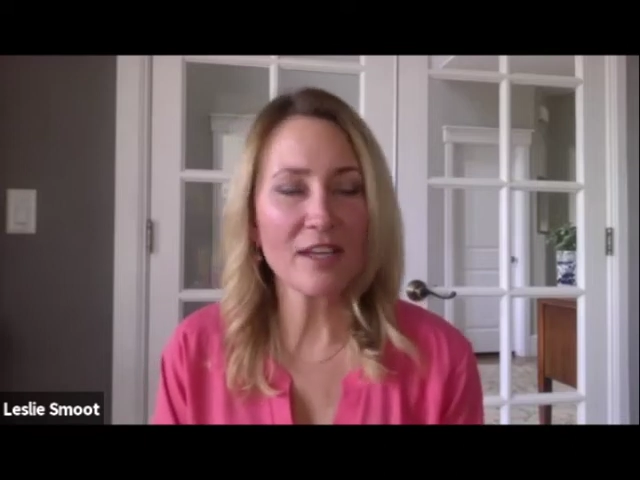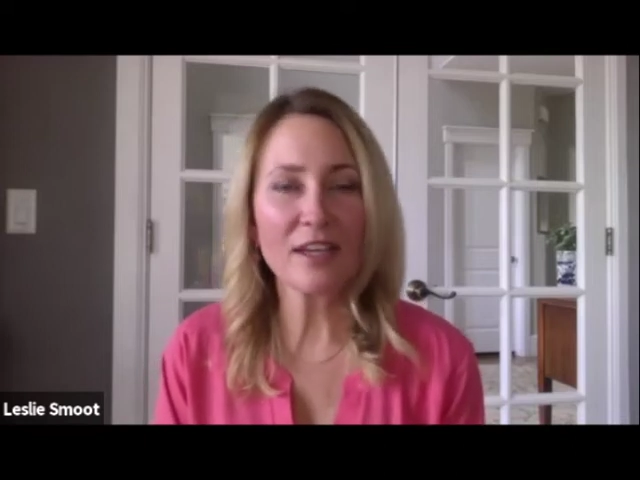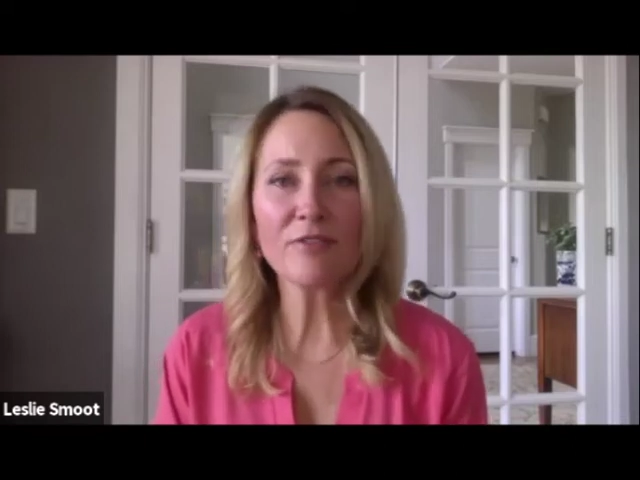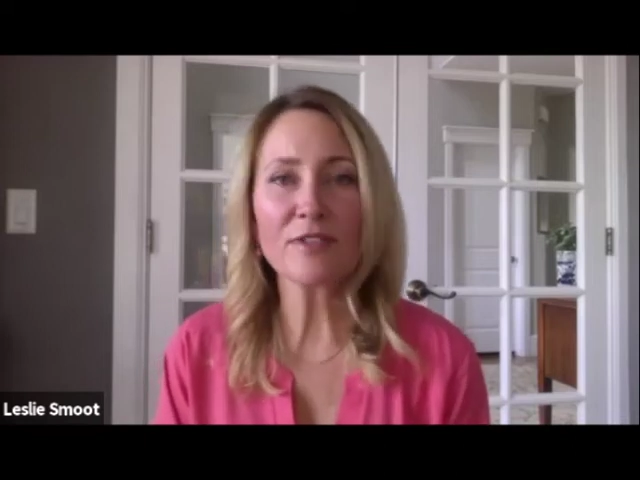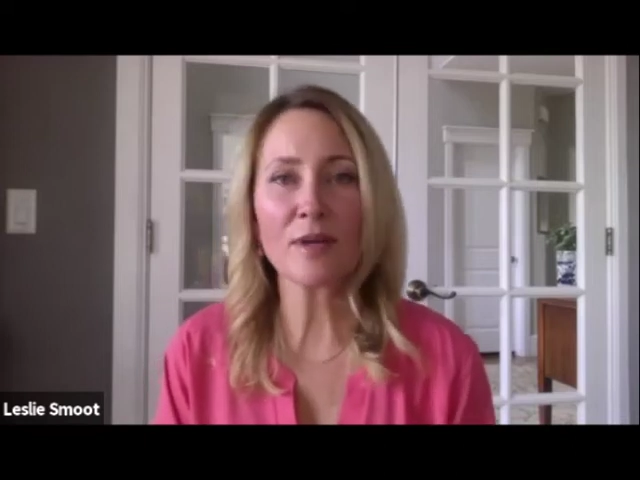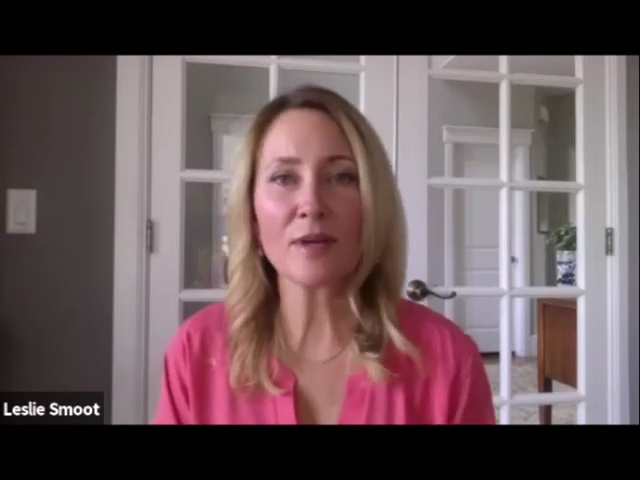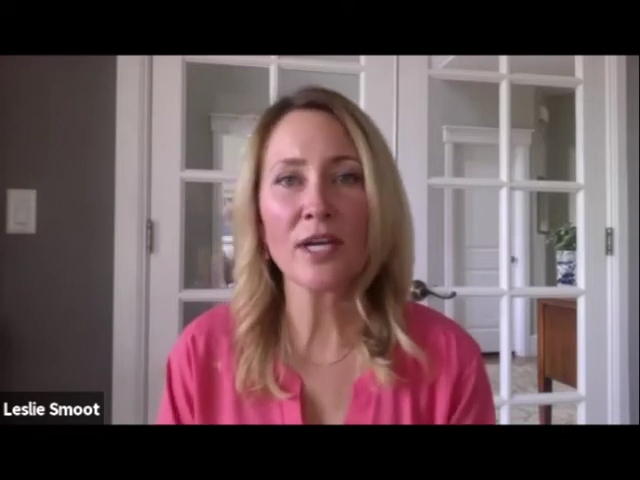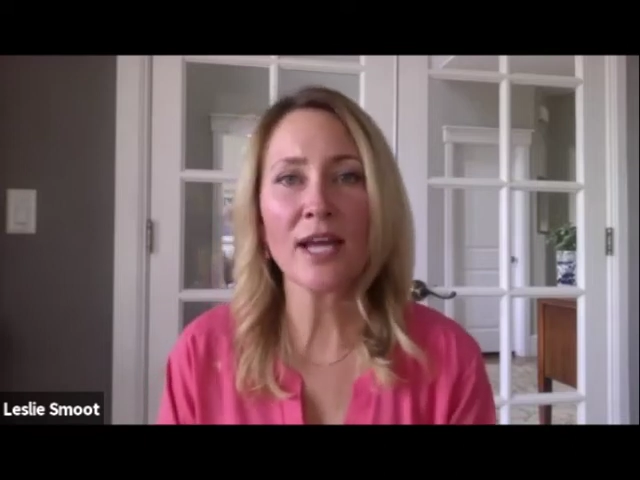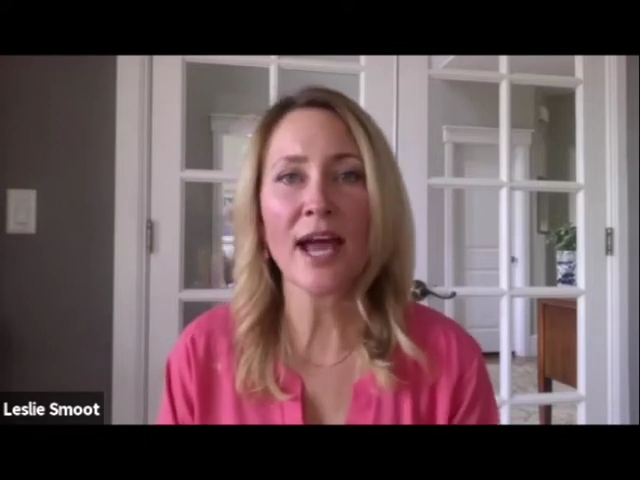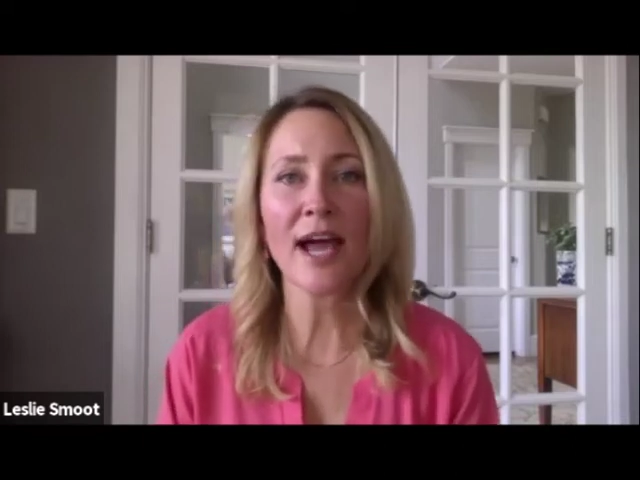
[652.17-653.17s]
If someone
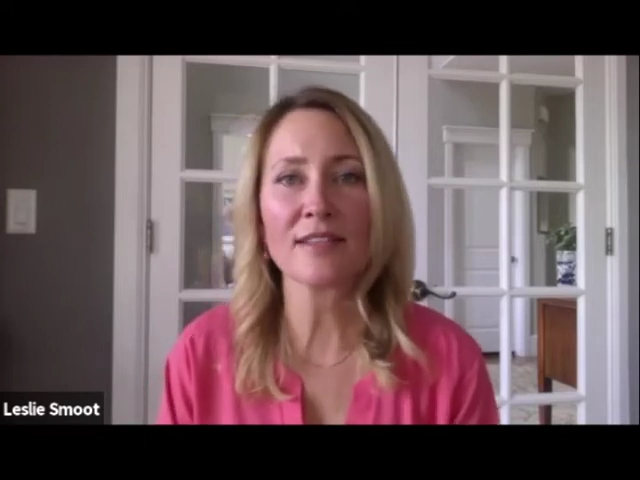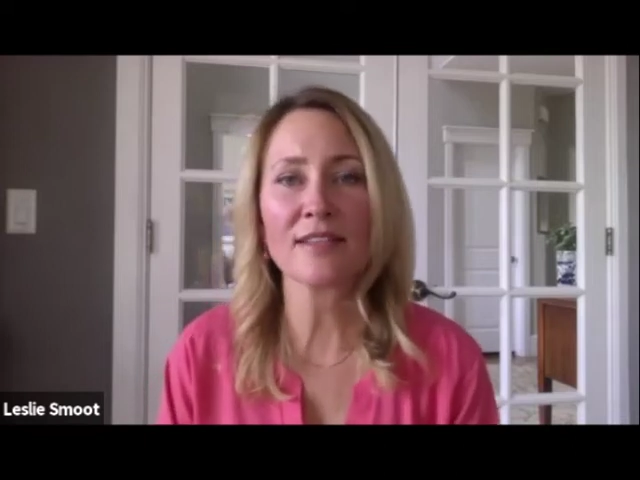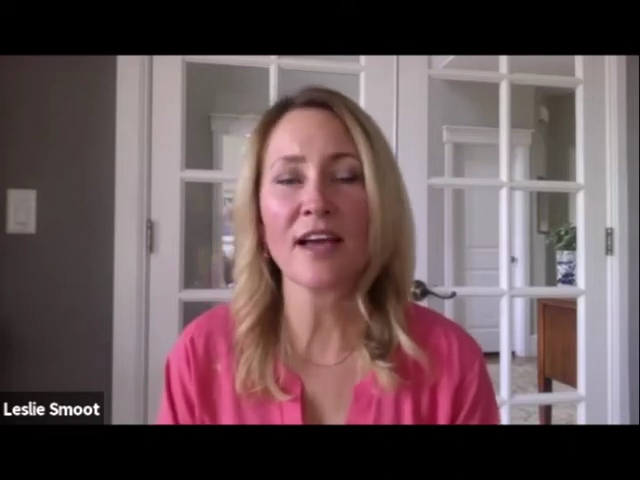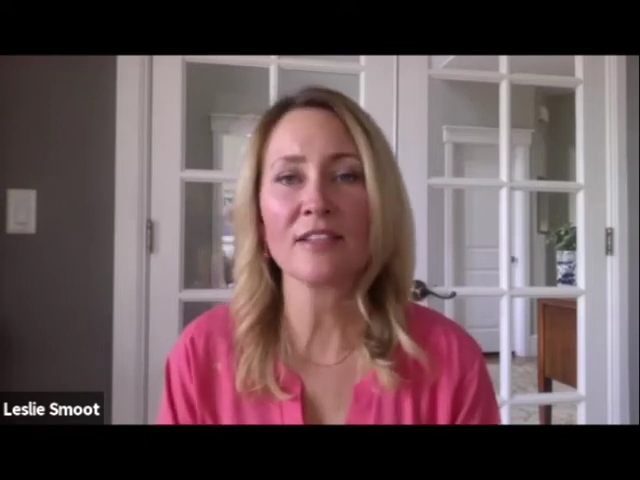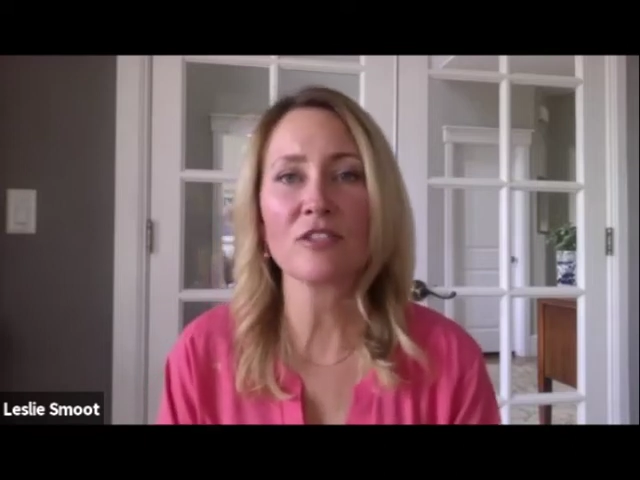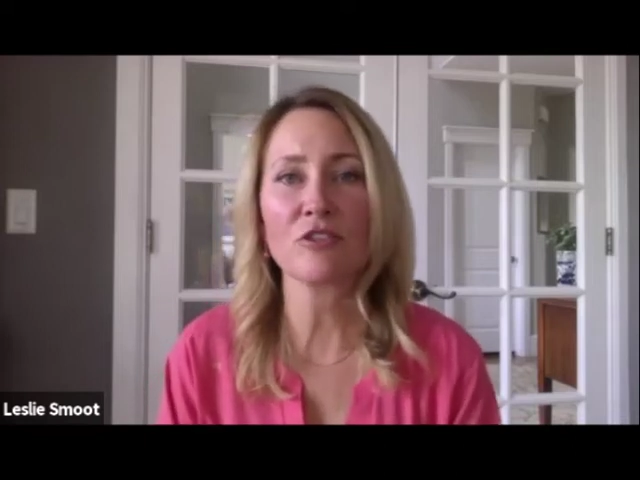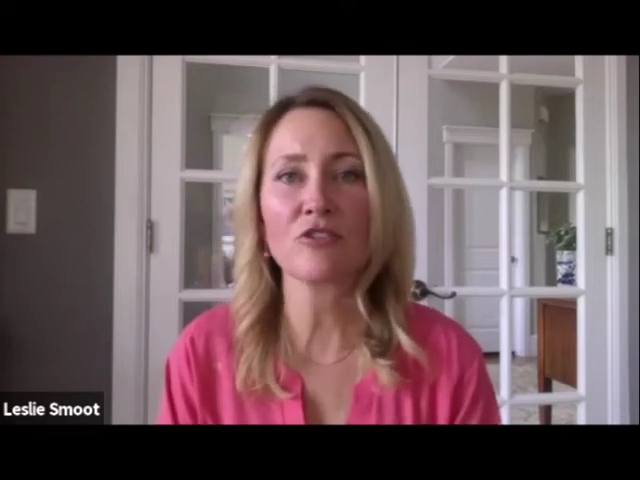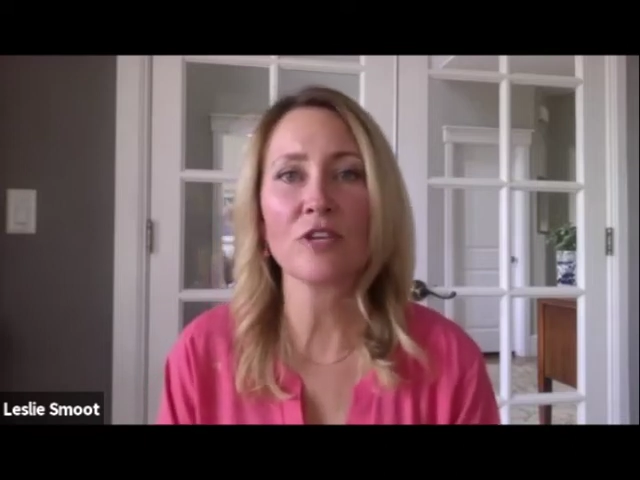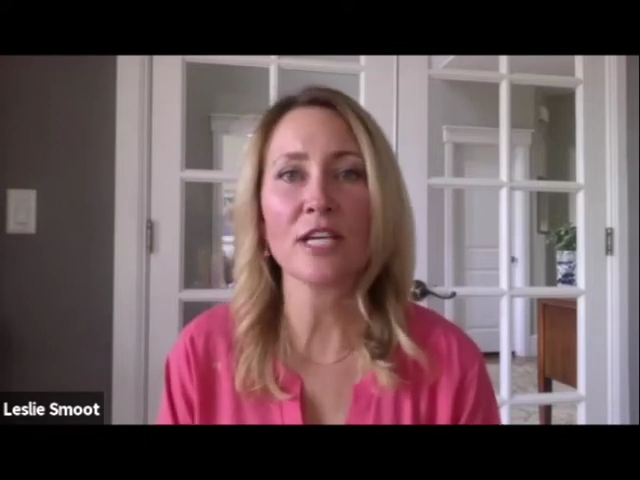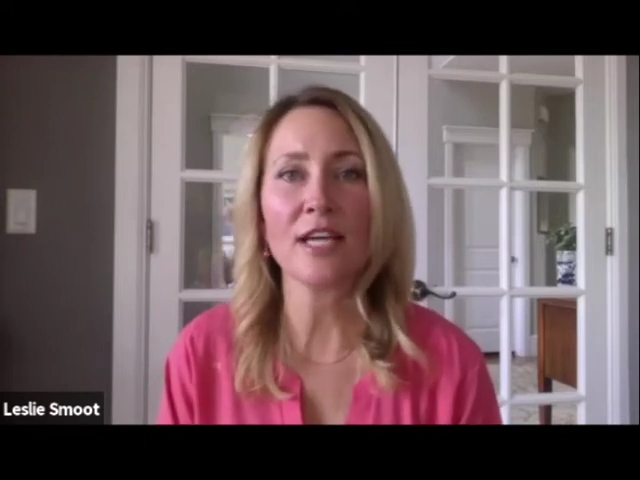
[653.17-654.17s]
has had surgery